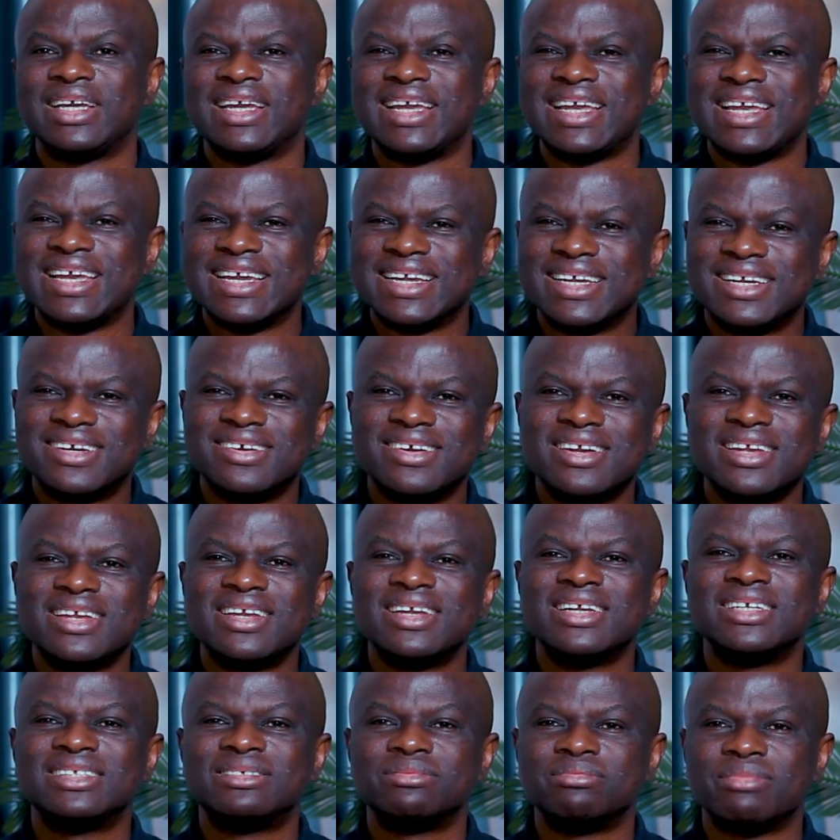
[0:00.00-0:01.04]
A
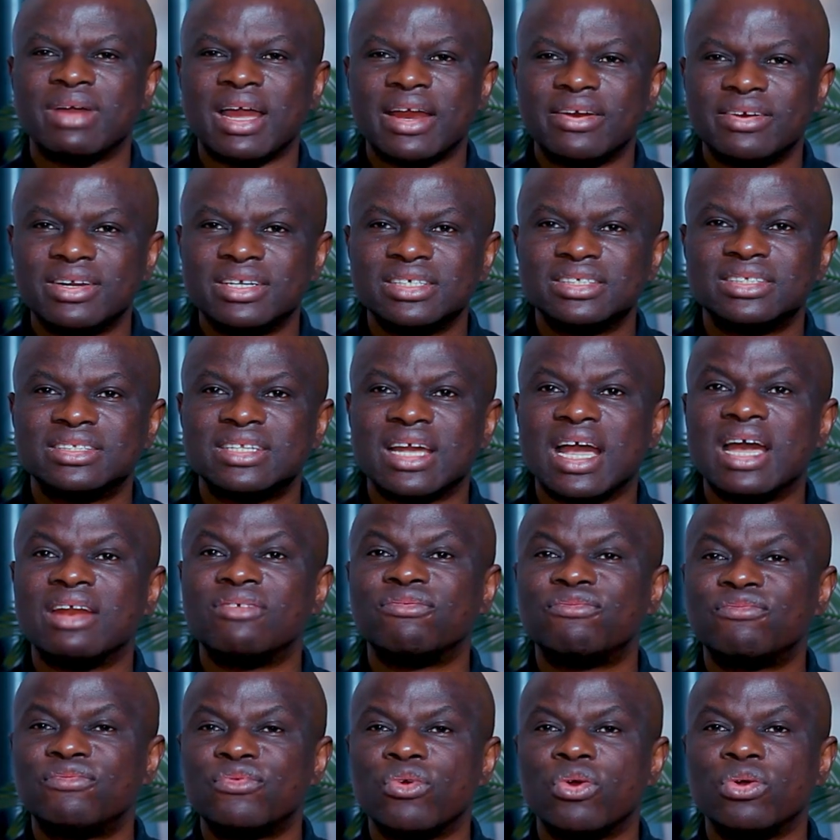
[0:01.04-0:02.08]
great marriage
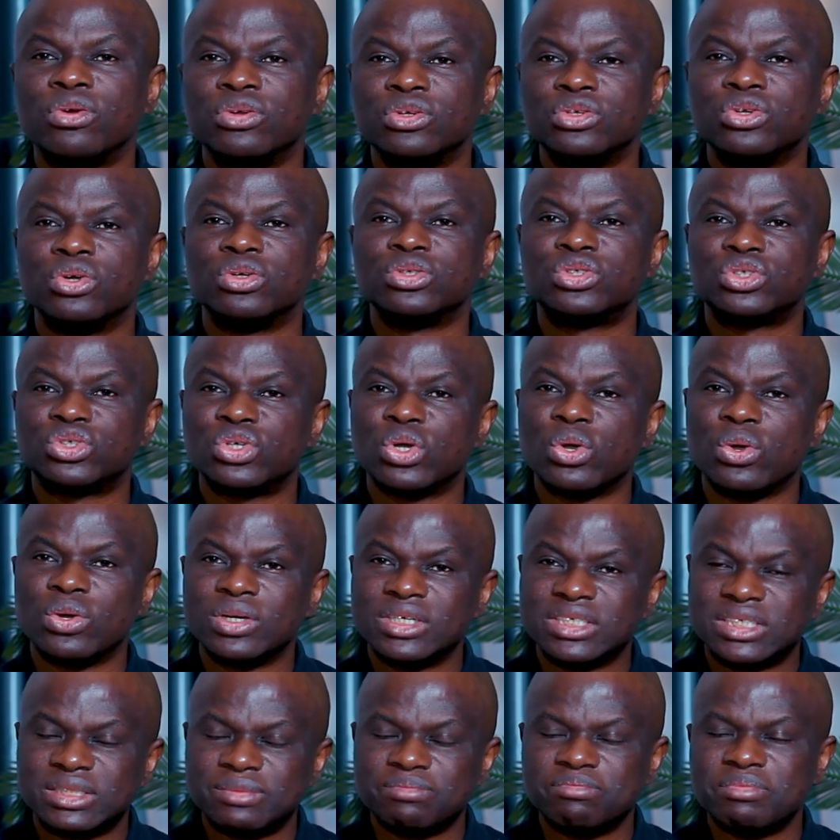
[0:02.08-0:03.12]
starts from your
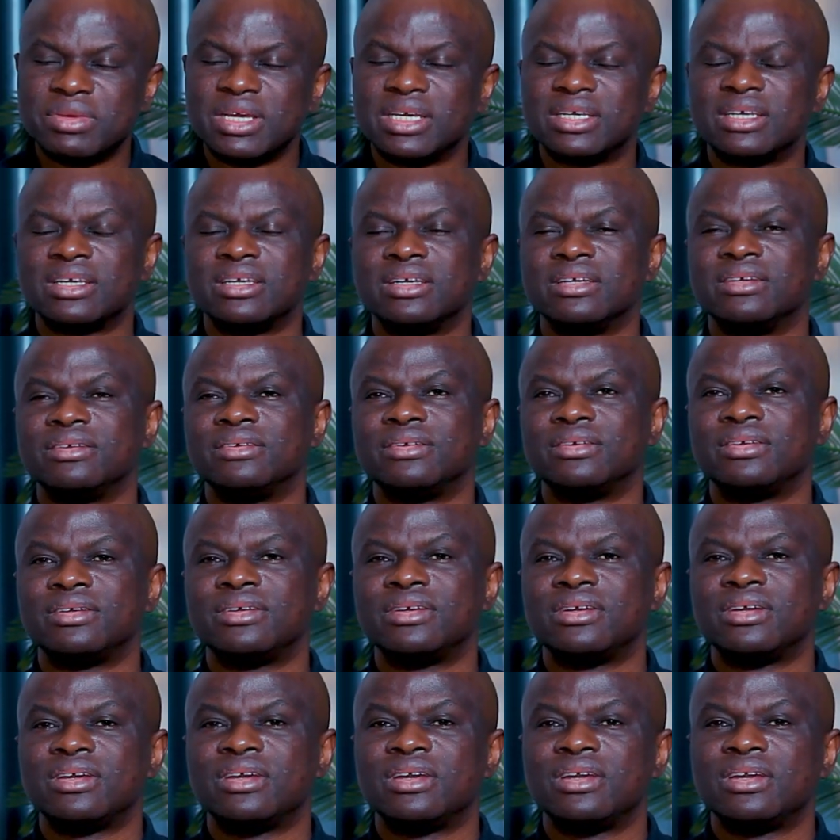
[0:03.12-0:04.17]
choice making.
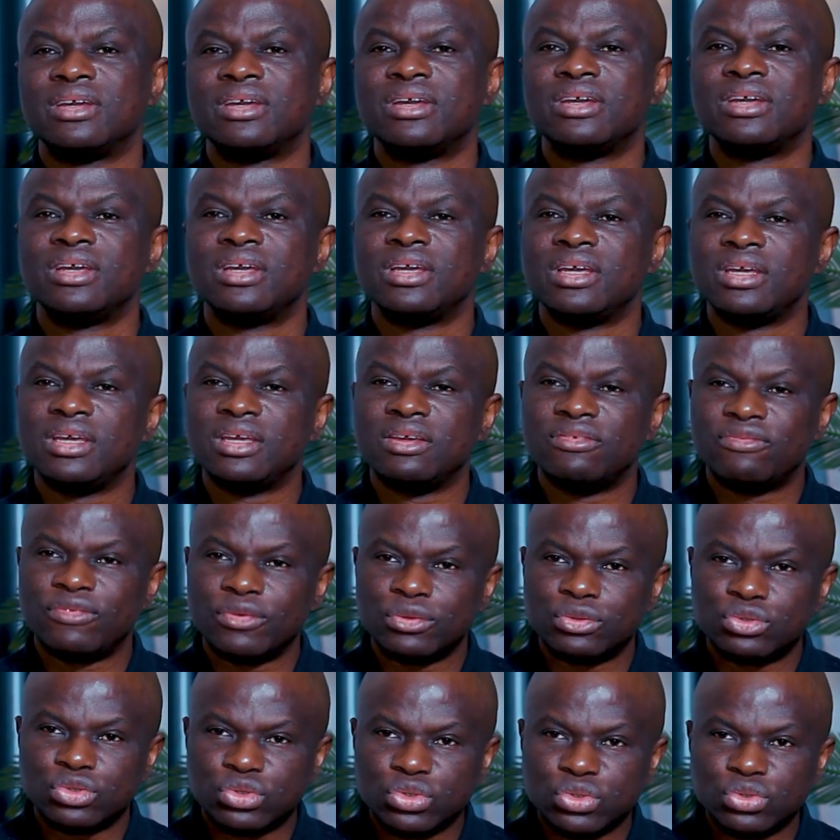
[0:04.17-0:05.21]
If
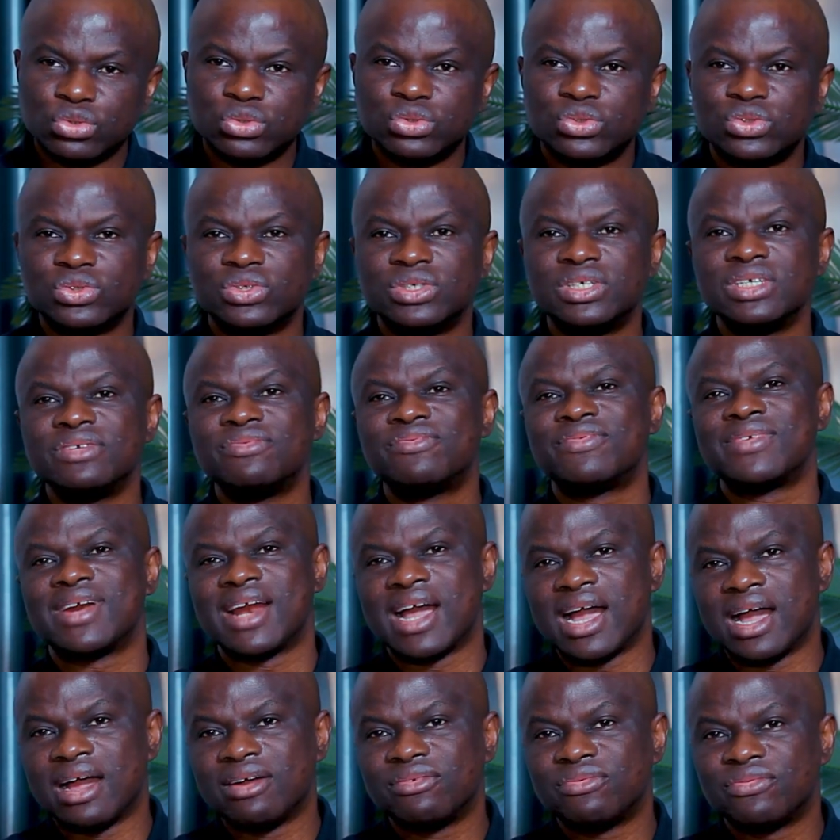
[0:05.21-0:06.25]
you choose
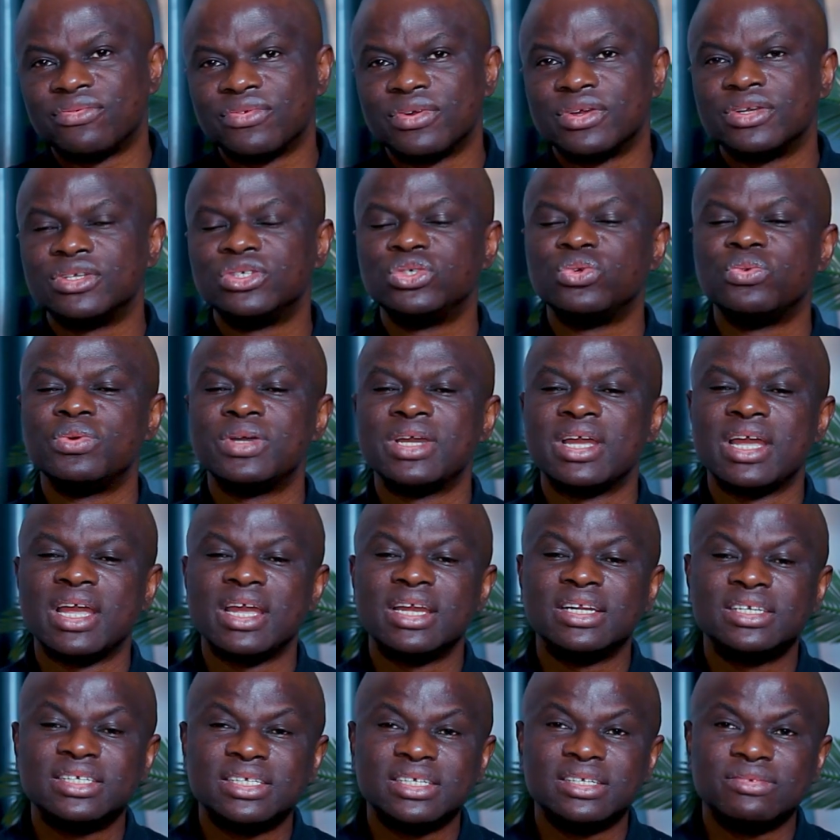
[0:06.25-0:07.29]
riff-raff, you will
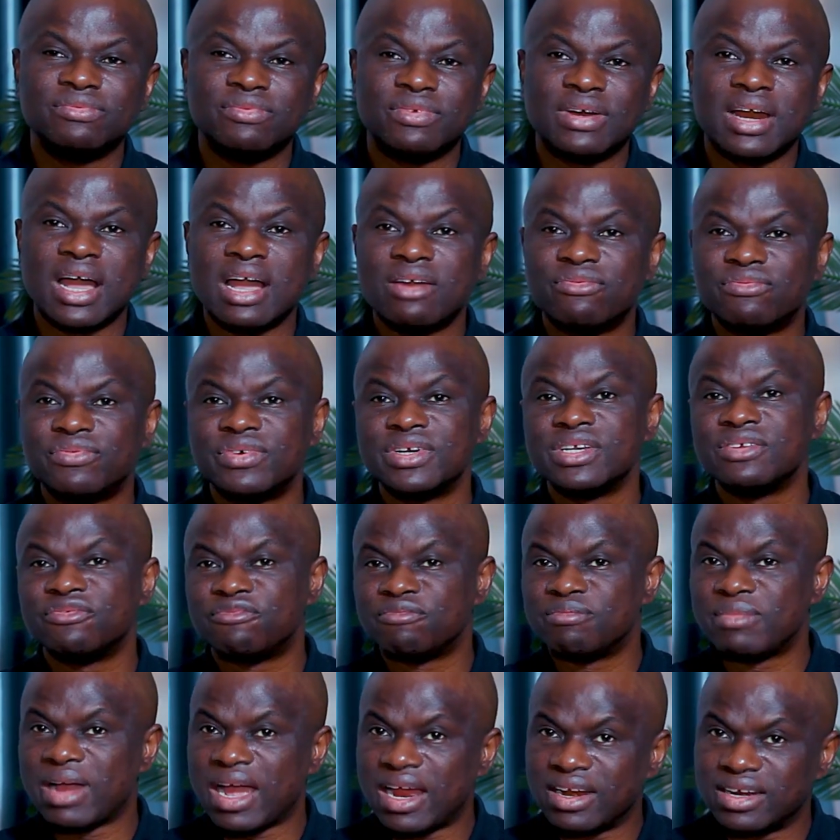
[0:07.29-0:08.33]
end in raff-riff
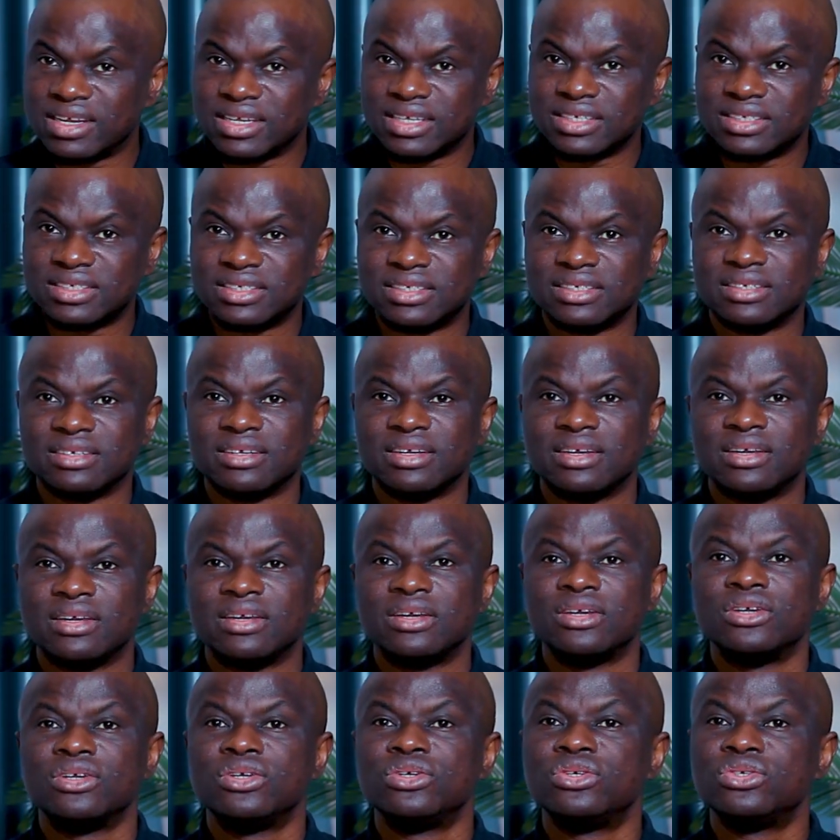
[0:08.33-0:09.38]
marriage.
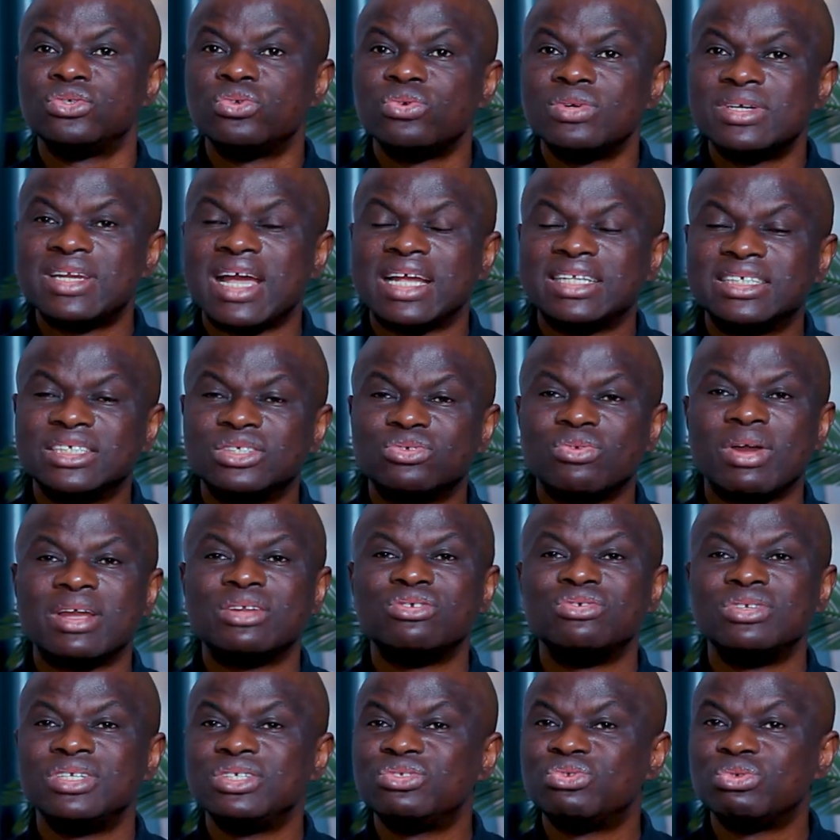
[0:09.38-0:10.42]
So that is why
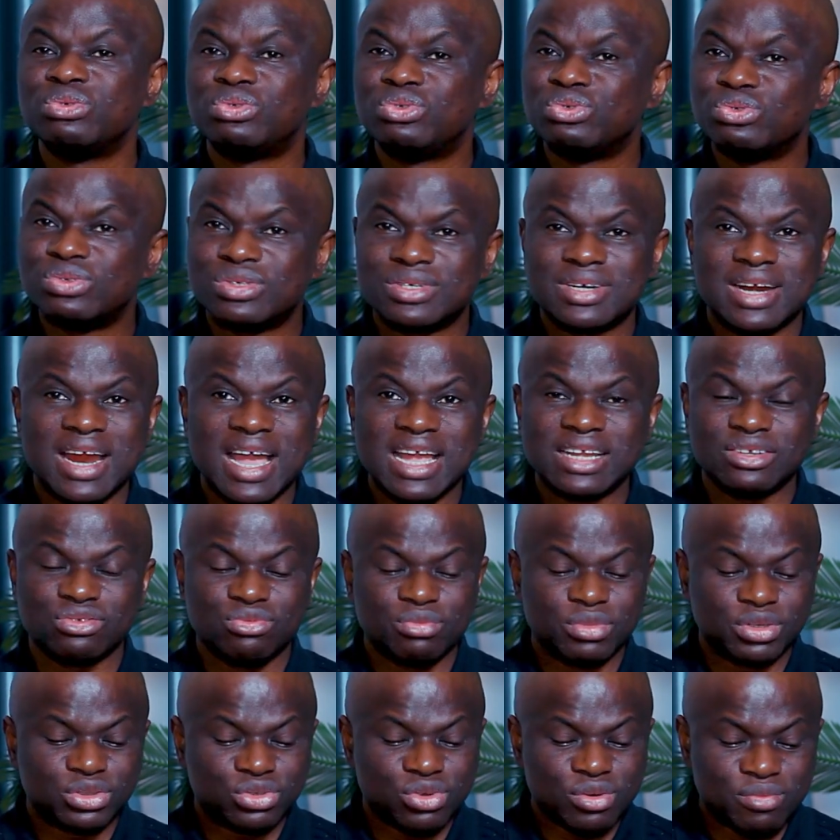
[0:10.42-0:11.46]
you need to choose right. You
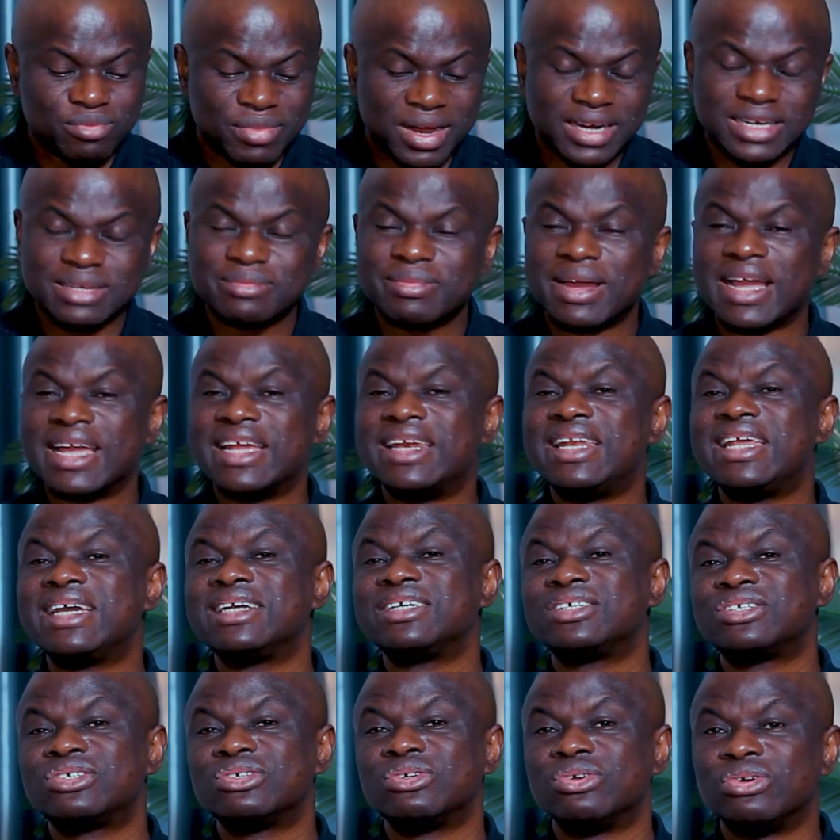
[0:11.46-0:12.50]
must not marry by
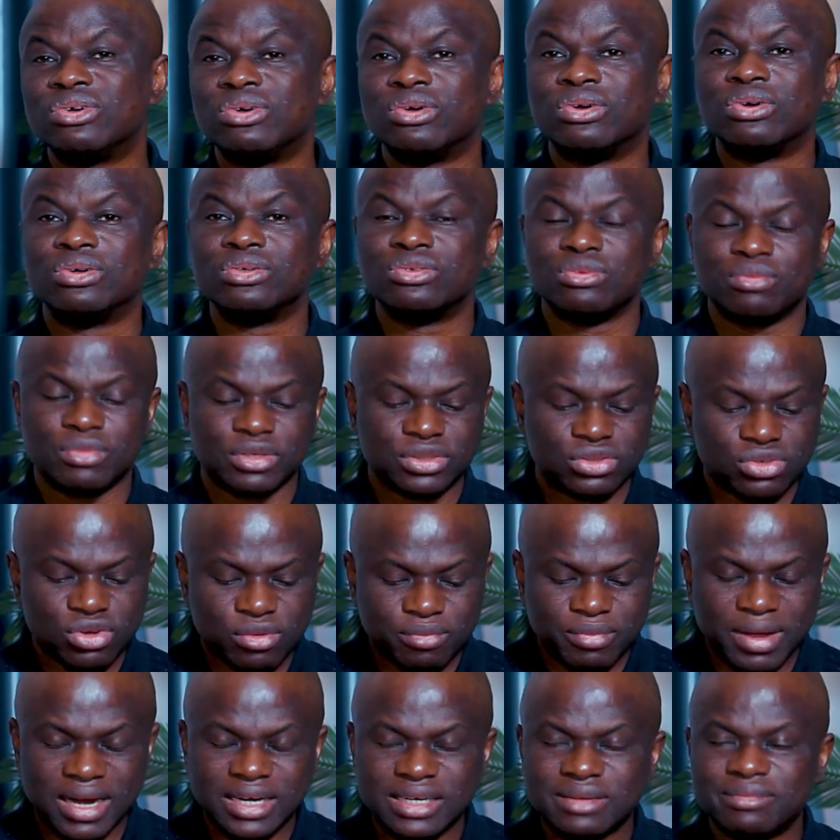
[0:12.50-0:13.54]
election. You must not
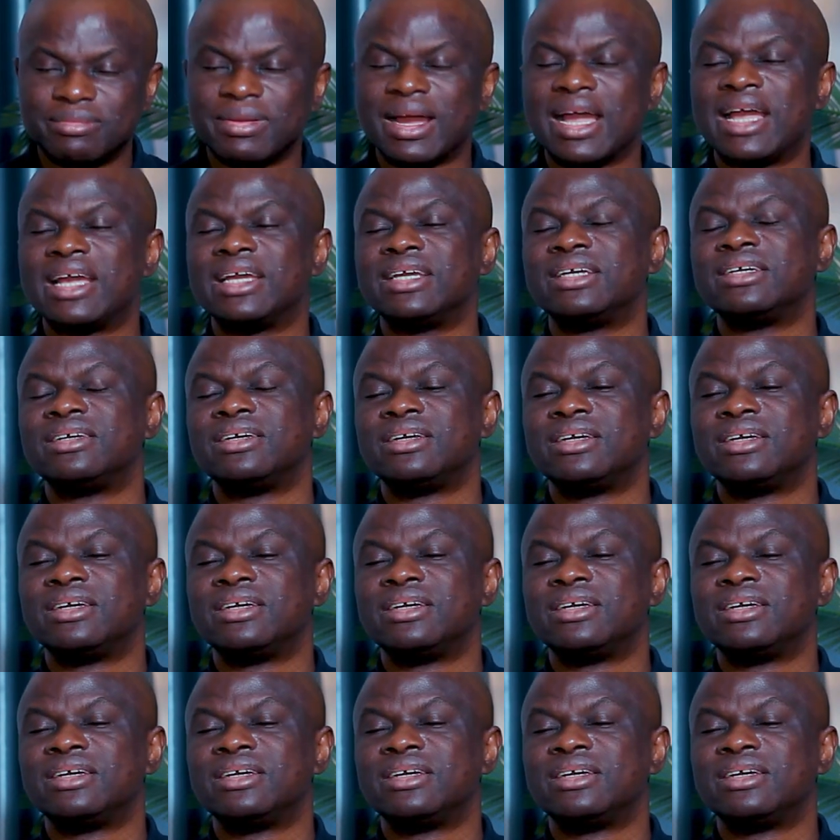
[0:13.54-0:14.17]
marry by